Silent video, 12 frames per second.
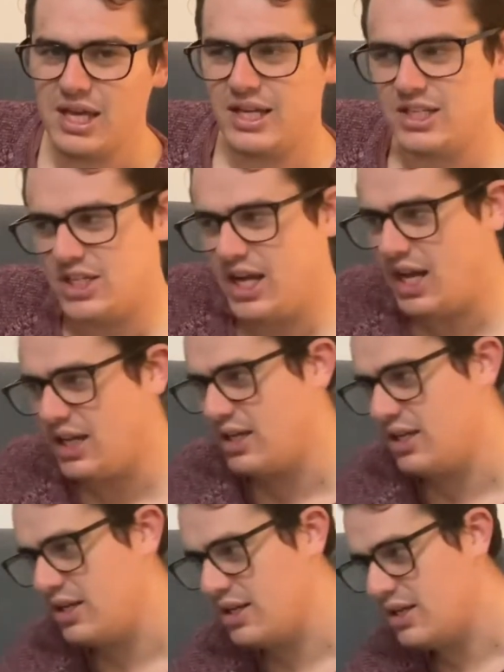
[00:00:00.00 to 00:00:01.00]
I check,
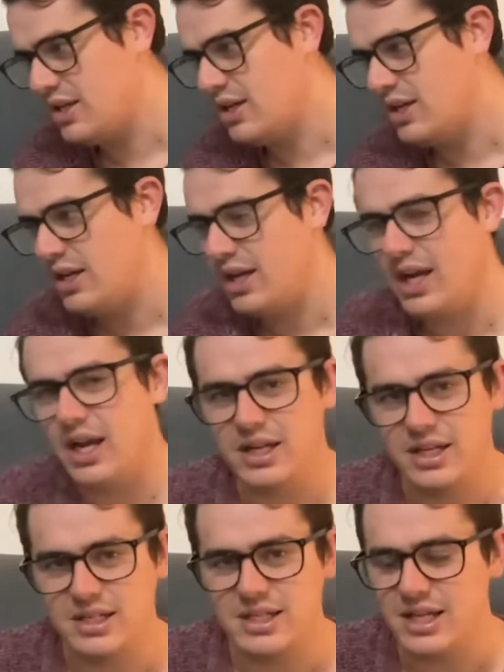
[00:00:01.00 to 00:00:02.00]
and
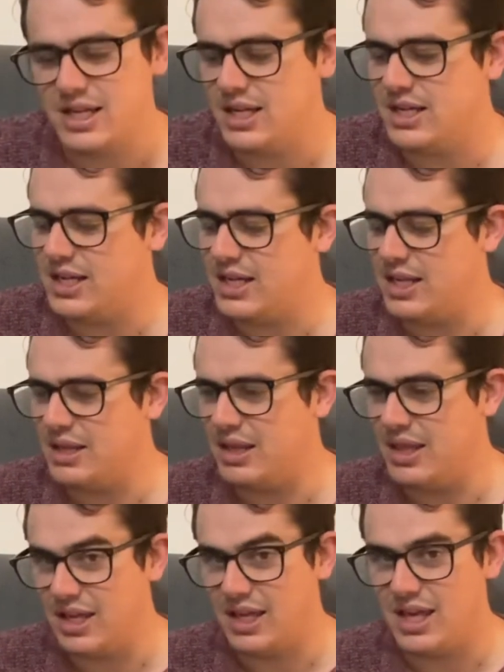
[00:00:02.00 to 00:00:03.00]
indeed
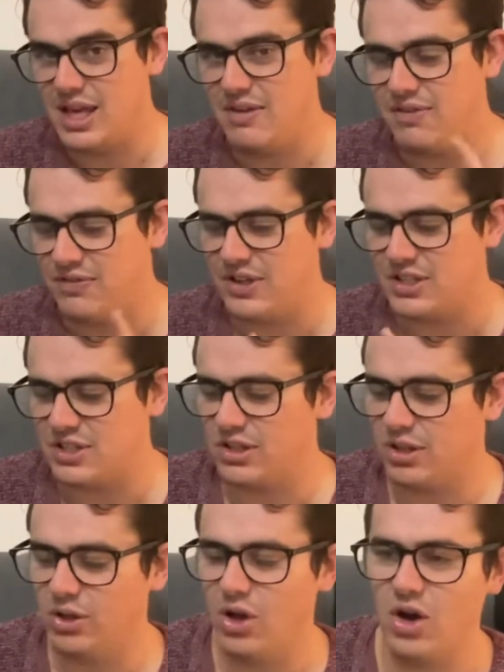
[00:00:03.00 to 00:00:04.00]
the key fits the
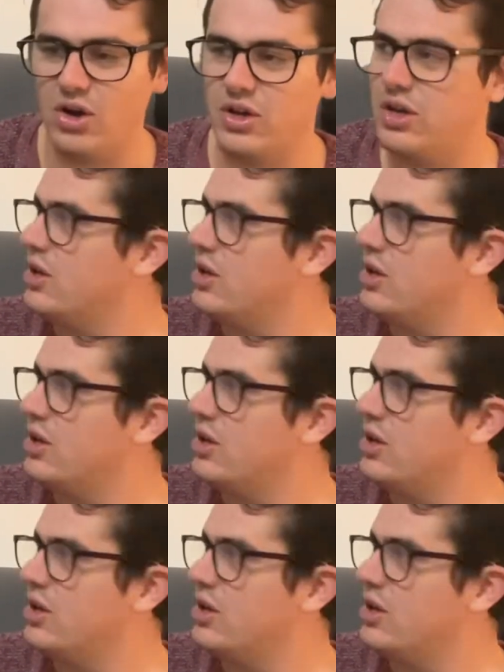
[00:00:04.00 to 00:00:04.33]
lock.